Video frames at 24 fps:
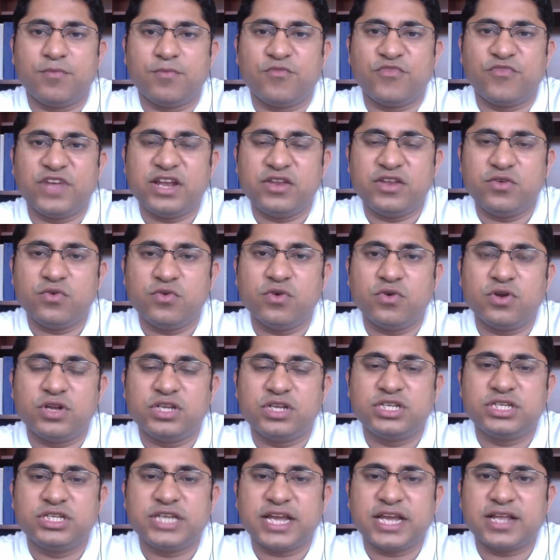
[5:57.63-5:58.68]
when you
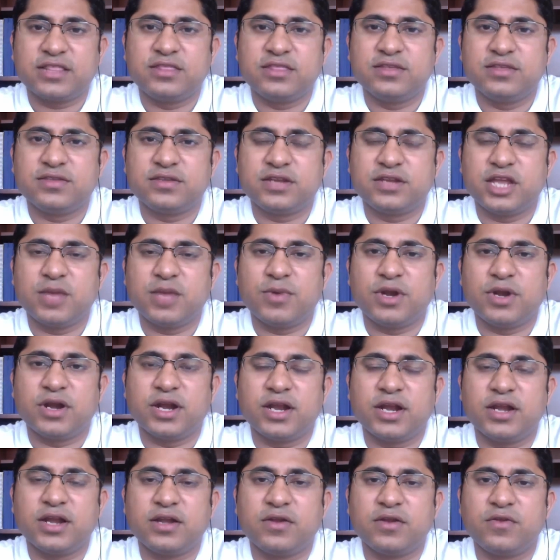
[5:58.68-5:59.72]
check this table,
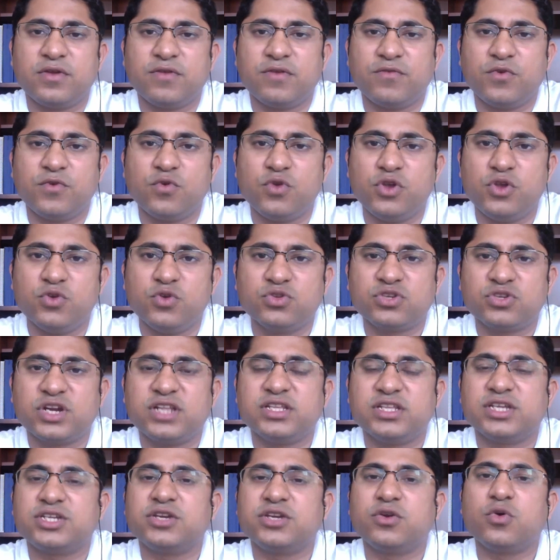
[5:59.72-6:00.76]
right, if you use
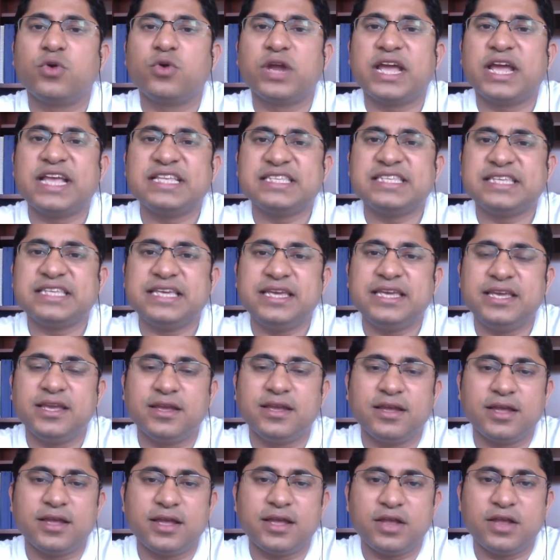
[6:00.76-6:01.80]
transaction code
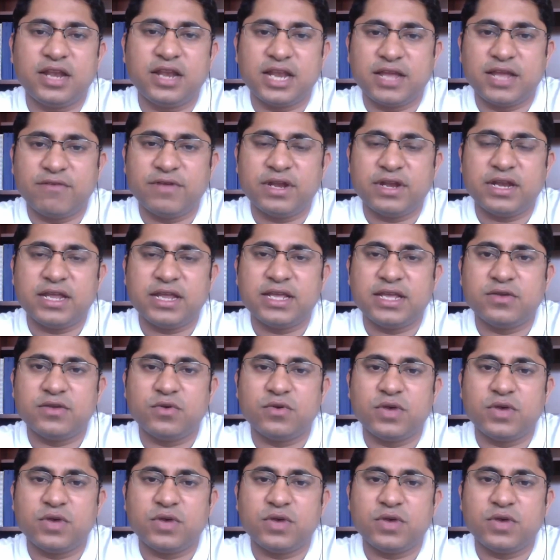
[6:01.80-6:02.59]
SE11,